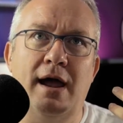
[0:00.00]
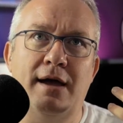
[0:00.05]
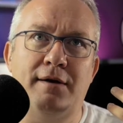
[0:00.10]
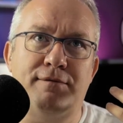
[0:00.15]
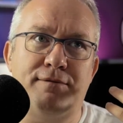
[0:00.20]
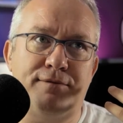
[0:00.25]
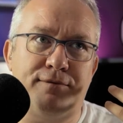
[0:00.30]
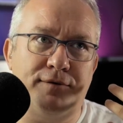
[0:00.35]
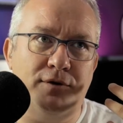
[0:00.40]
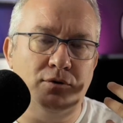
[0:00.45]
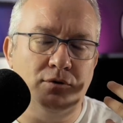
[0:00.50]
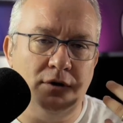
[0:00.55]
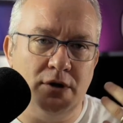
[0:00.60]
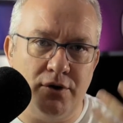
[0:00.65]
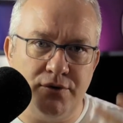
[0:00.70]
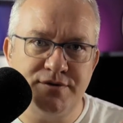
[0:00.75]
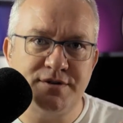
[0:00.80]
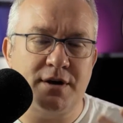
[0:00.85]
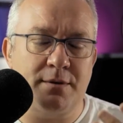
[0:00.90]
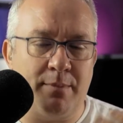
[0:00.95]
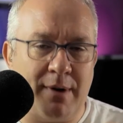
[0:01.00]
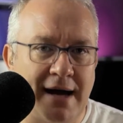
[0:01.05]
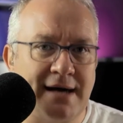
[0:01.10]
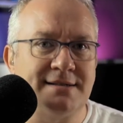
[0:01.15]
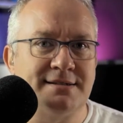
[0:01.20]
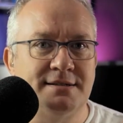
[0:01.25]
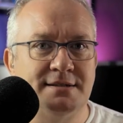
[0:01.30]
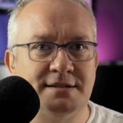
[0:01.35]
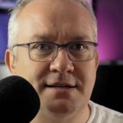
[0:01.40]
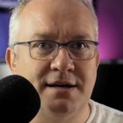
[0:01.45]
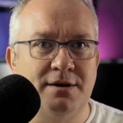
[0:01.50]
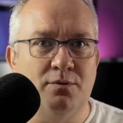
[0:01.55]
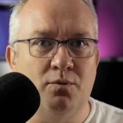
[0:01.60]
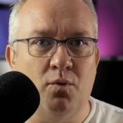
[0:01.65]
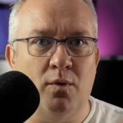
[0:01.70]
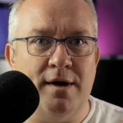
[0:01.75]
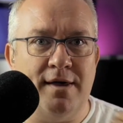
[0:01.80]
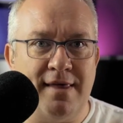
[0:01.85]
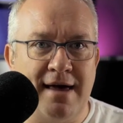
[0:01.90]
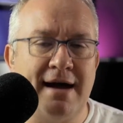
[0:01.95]
if you lose capacity
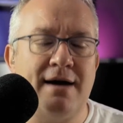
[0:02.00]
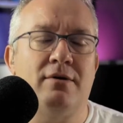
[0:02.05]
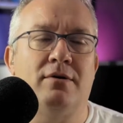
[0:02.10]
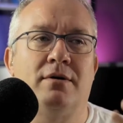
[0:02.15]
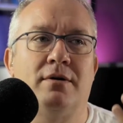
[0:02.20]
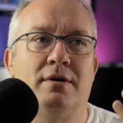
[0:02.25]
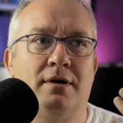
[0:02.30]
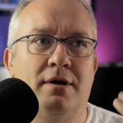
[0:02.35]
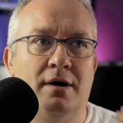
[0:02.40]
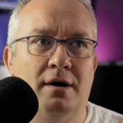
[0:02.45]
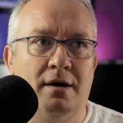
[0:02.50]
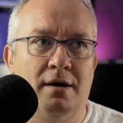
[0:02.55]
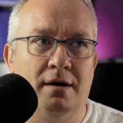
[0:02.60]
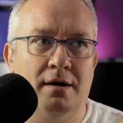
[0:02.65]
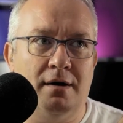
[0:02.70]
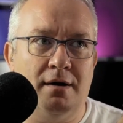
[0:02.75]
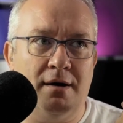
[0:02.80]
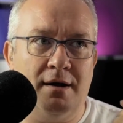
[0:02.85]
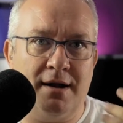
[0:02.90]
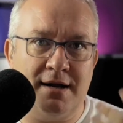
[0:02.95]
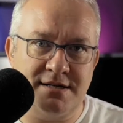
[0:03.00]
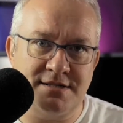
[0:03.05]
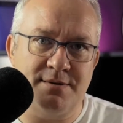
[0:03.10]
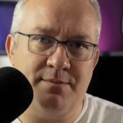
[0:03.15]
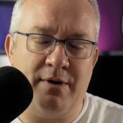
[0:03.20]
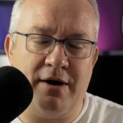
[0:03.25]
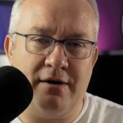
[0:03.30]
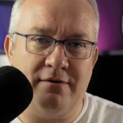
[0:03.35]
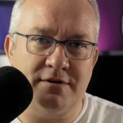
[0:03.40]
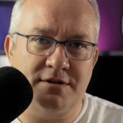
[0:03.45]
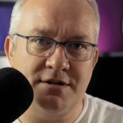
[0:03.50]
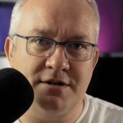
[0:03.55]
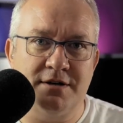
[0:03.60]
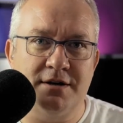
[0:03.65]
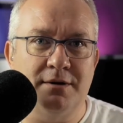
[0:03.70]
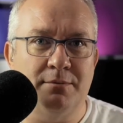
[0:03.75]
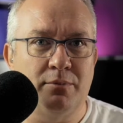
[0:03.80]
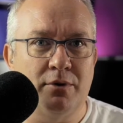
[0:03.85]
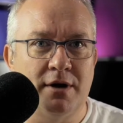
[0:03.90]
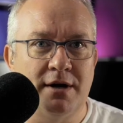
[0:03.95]
without a lasting power of
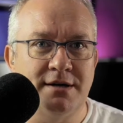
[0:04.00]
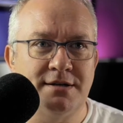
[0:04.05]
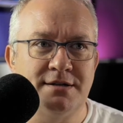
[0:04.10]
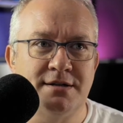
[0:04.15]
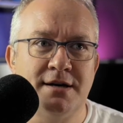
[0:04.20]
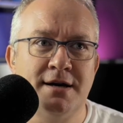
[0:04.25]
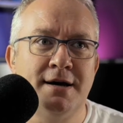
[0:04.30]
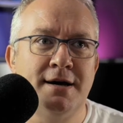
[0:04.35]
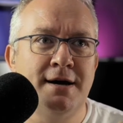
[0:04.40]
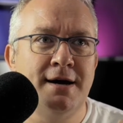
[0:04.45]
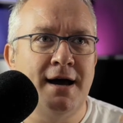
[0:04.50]
attorney in place,